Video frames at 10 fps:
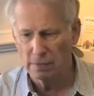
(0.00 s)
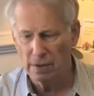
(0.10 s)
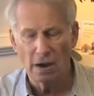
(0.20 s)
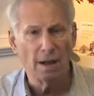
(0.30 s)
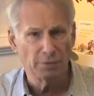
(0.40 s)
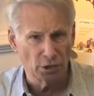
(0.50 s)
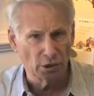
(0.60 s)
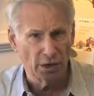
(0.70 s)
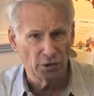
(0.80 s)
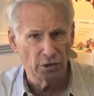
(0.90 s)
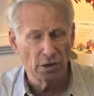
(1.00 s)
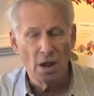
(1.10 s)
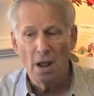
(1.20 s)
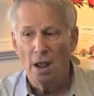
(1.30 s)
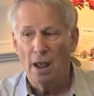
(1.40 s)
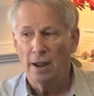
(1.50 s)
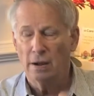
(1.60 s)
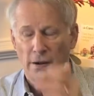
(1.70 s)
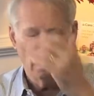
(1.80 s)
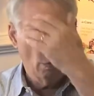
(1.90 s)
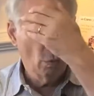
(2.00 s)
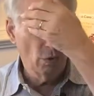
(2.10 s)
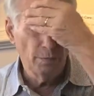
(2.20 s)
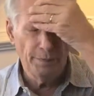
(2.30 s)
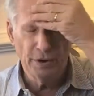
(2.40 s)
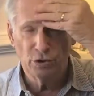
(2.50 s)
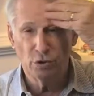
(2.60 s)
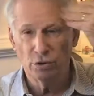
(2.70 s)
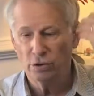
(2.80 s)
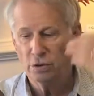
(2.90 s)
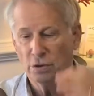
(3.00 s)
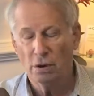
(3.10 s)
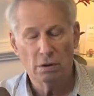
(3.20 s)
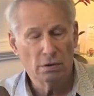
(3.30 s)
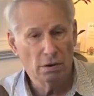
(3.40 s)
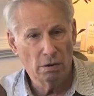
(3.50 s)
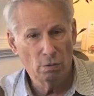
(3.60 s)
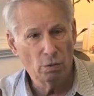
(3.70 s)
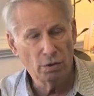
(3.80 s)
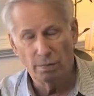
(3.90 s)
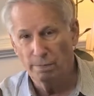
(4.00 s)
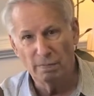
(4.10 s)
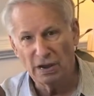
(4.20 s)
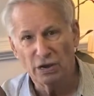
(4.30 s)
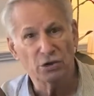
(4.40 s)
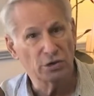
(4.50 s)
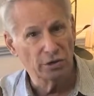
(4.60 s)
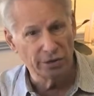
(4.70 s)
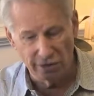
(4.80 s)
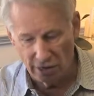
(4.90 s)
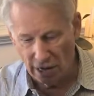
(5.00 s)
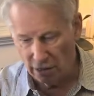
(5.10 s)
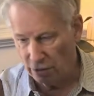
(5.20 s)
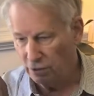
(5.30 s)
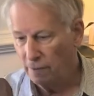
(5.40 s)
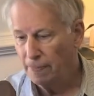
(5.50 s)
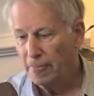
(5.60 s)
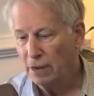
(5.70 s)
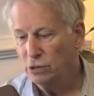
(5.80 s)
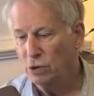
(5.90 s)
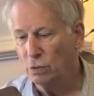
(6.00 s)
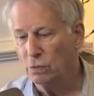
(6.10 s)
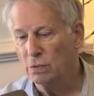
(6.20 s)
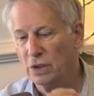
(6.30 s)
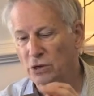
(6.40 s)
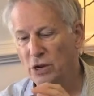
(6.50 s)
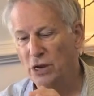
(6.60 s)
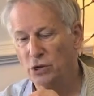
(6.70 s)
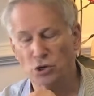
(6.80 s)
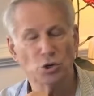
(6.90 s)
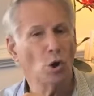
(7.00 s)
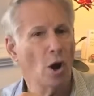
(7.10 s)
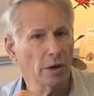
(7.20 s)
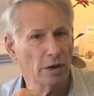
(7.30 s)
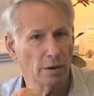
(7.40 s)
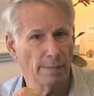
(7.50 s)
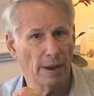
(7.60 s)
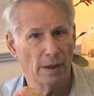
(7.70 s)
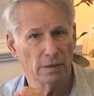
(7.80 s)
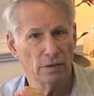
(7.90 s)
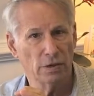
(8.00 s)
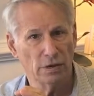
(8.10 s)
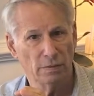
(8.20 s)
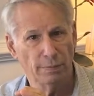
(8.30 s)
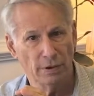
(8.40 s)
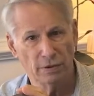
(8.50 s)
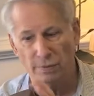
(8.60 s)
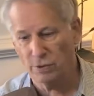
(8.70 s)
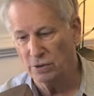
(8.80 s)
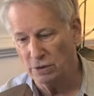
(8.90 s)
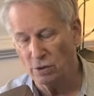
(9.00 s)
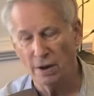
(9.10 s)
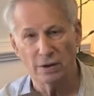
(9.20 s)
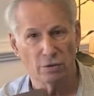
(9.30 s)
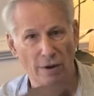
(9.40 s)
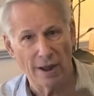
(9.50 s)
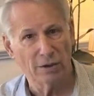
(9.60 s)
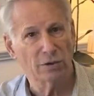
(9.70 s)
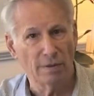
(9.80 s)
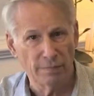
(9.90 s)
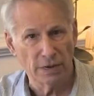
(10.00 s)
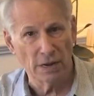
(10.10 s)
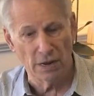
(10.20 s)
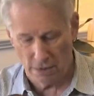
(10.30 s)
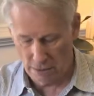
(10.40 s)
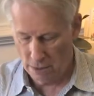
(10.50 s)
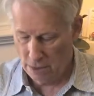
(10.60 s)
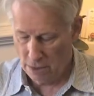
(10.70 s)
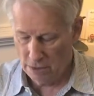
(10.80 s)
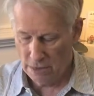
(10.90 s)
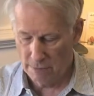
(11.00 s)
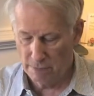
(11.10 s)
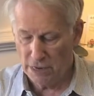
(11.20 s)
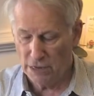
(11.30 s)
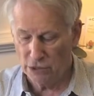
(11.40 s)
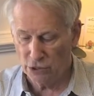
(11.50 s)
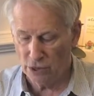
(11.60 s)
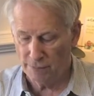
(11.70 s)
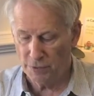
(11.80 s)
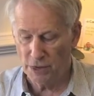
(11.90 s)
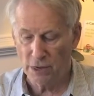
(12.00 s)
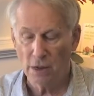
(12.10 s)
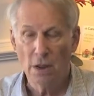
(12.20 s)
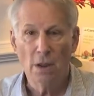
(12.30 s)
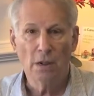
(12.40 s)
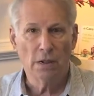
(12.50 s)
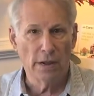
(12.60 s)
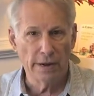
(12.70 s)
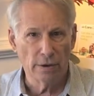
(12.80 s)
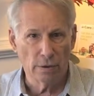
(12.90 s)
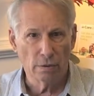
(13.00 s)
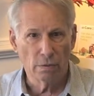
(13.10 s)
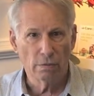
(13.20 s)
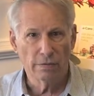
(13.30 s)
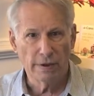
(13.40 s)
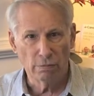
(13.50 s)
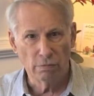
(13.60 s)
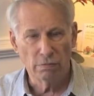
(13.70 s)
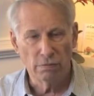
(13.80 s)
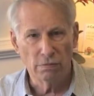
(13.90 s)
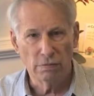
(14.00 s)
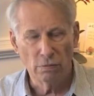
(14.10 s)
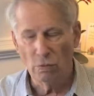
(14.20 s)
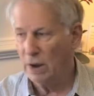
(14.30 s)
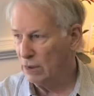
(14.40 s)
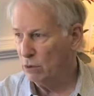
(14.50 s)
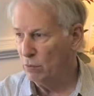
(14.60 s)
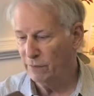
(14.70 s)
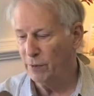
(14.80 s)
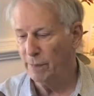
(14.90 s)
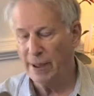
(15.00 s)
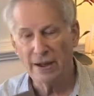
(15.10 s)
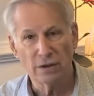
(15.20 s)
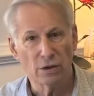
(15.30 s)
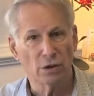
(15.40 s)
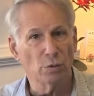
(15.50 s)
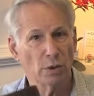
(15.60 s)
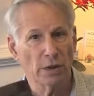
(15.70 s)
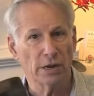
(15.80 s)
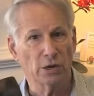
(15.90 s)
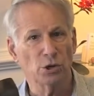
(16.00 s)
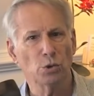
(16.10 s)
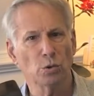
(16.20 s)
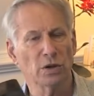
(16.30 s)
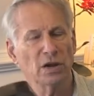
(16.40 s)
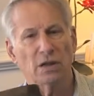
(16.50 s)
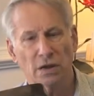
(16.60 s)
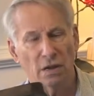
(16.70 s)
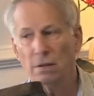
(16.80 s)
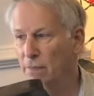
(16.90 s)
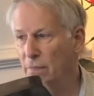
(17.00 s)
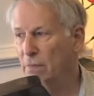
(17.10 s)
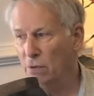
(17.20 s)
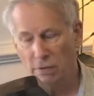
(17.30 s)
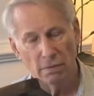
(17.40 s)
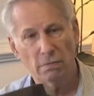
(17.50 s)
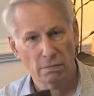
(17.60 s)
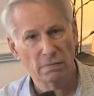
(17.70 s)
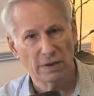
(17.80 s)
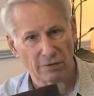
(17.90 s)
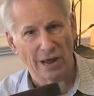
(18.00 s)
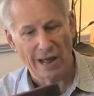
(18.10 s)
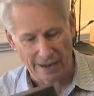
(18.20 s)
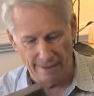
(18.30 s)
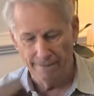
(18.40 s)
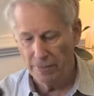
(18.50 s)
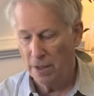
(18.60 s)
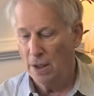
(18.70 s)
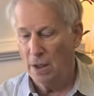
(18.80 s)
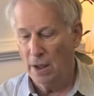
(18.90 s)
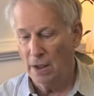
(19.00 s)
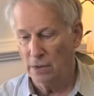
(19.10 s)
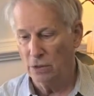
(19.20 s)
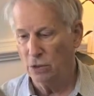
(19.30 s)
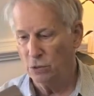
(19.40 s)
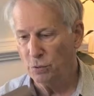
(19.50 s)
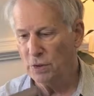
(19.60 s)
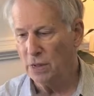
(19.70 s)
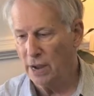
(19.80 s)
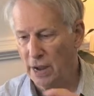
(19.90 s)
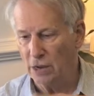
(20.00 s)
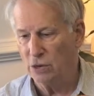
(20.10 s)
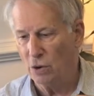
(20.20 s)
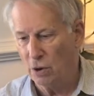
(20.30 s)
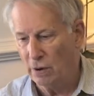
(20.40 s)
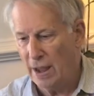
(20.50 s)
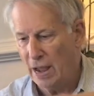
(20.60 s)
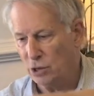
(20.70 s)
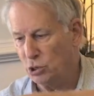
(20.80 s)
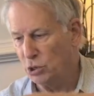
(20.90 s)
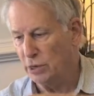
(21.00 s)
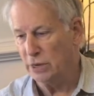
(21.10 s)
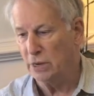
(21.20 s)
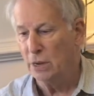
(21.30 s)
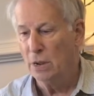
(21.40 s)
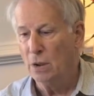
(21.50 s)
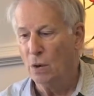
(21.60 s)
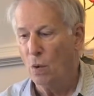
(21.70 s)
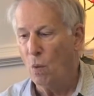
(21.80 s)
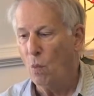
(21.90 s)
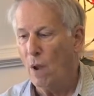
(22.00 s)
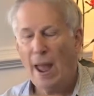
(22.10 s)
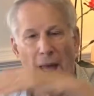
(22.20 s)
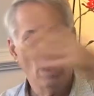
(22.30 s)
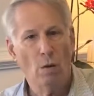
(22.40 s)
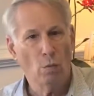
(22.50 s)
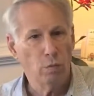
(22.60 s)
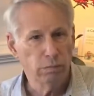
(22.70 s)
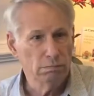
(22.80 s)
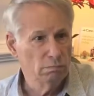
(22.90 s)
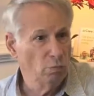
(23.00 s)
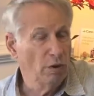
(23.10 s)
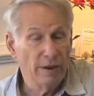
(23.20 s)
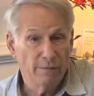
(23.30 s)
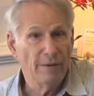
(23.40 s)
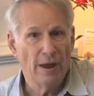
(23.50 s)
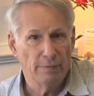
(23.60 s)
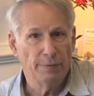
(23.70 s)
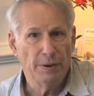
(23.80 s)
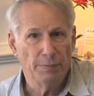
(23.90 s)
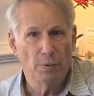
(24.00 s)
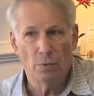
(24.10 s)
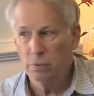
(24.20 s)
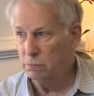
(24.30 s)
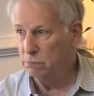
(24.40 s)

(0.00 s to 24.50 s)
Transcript: object lesson, and word pictures are worth a gazillion dollars. So instead of just talking about these principles, I try to drag something in that means something later. When I refer back to the three-legged stool, they got it. And the three legs are actually how we have found people